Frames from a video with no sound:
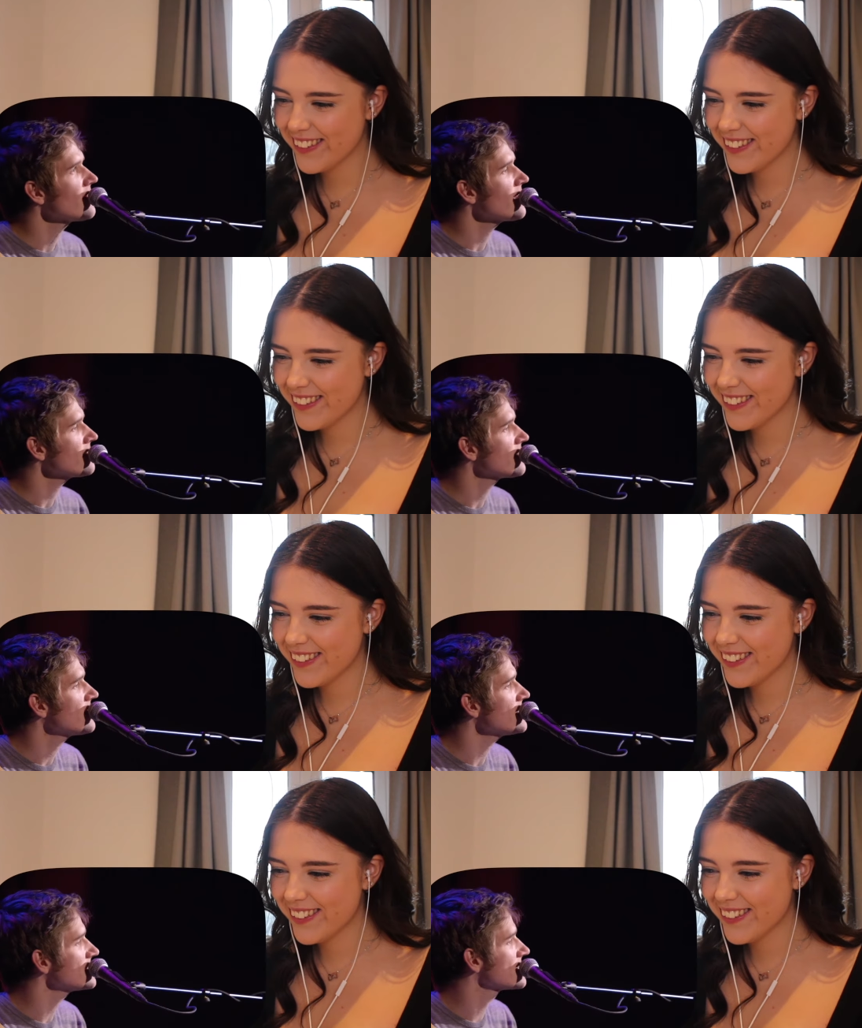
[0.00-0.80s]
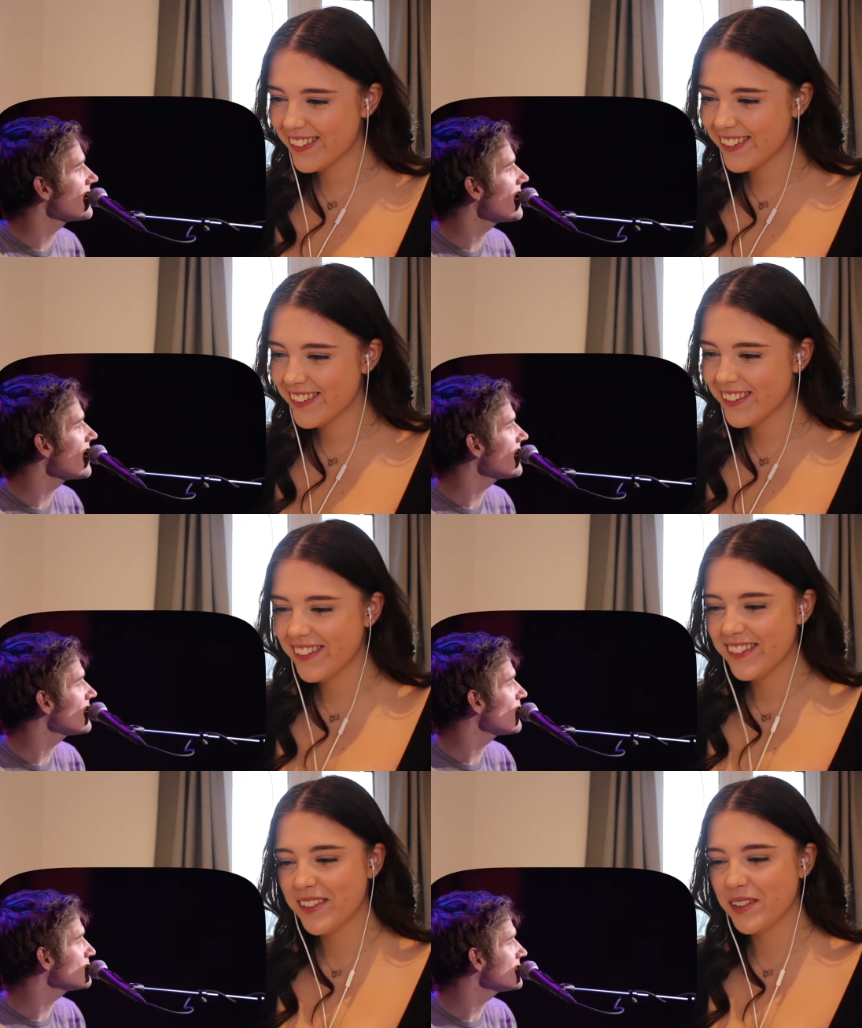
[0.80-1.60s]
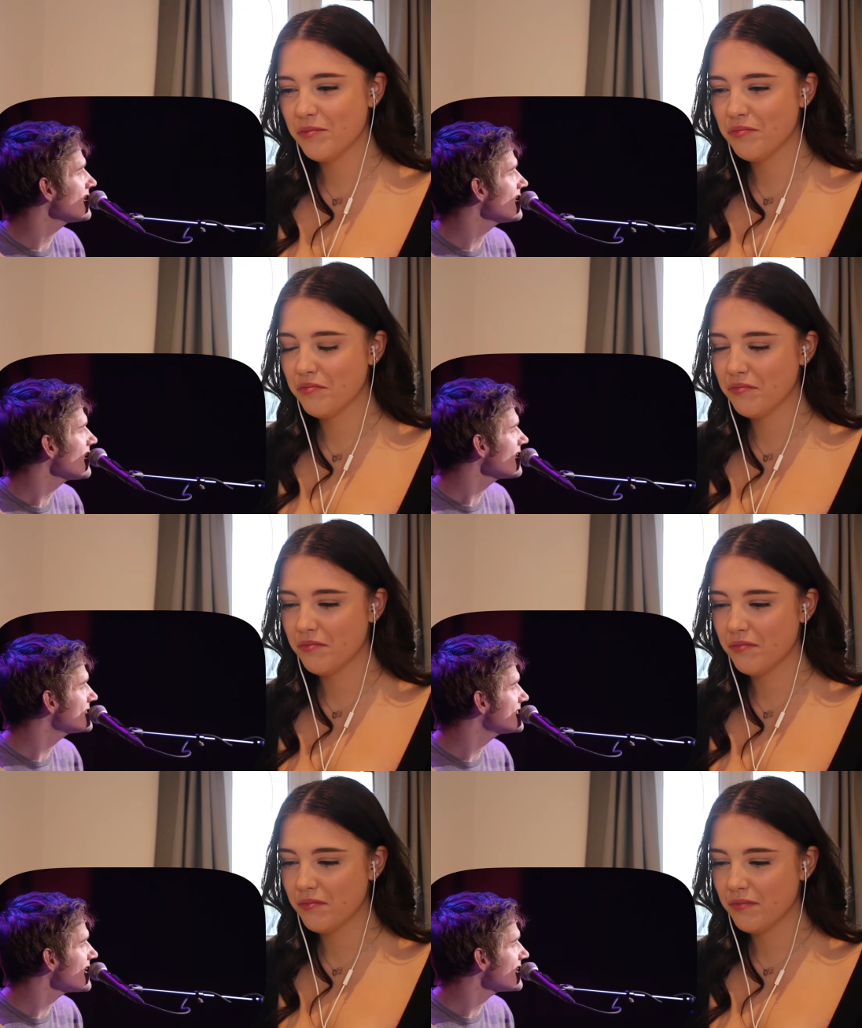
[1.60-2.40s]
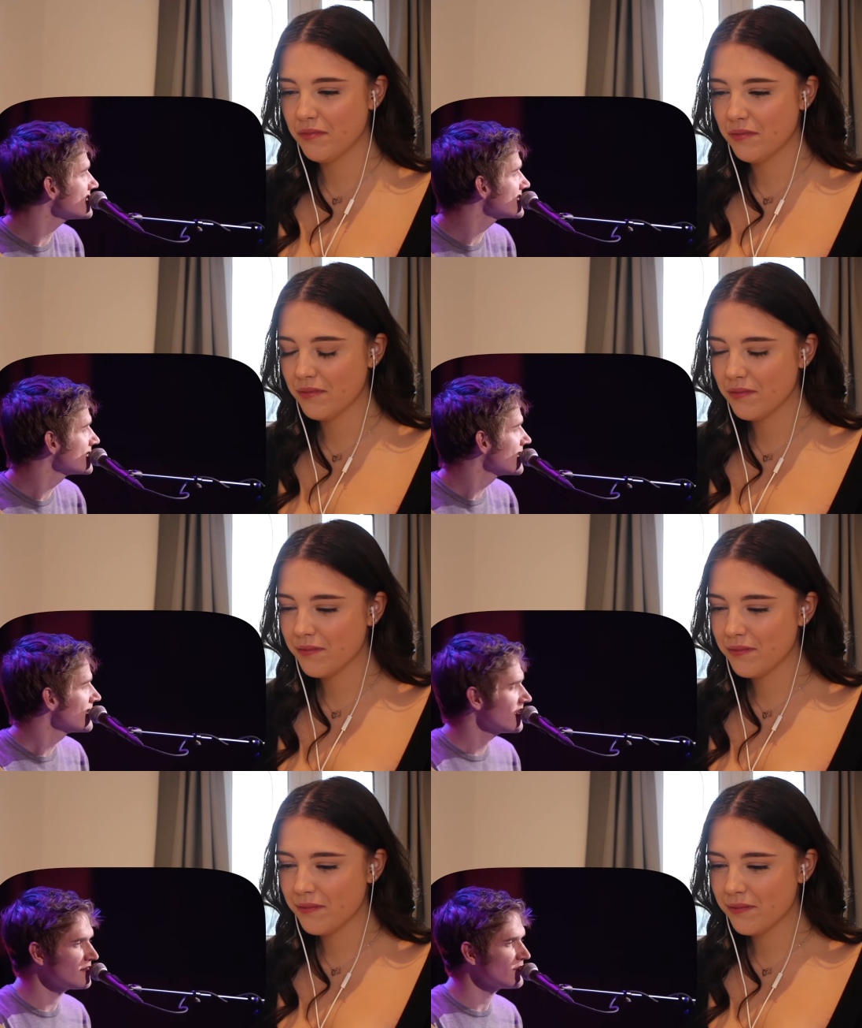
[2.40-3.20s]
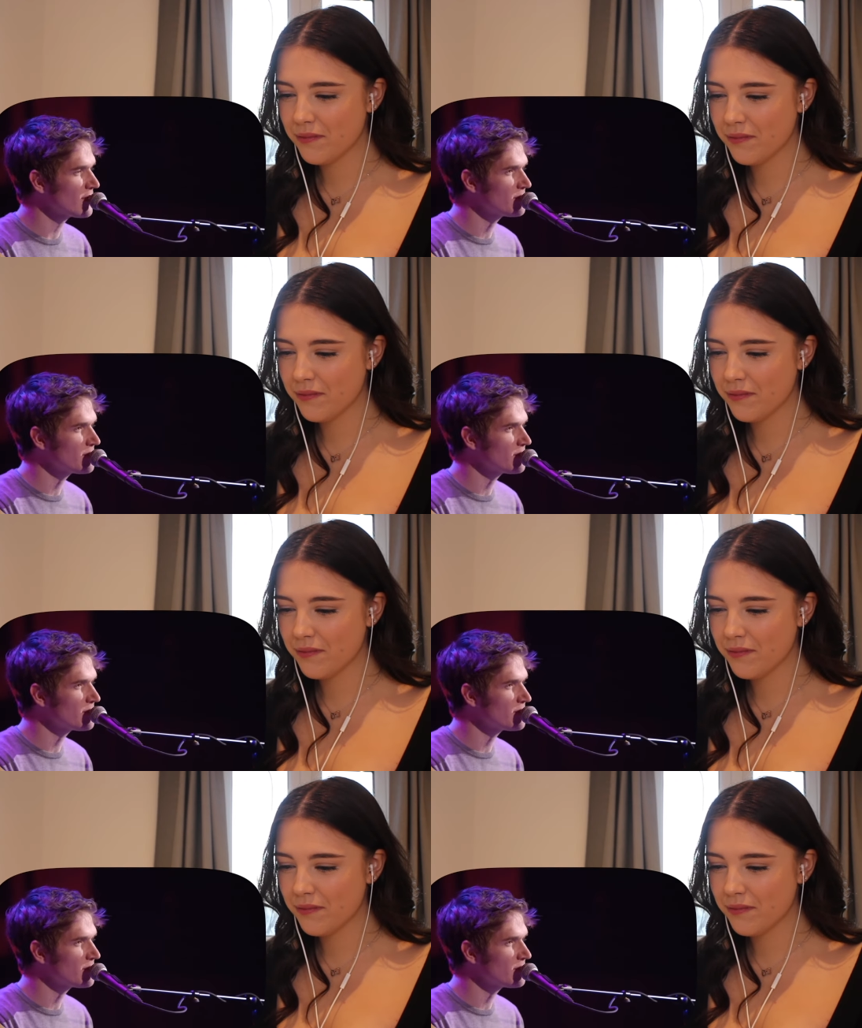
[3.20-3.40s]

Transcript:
Speaker 1: think that this guy only exists in your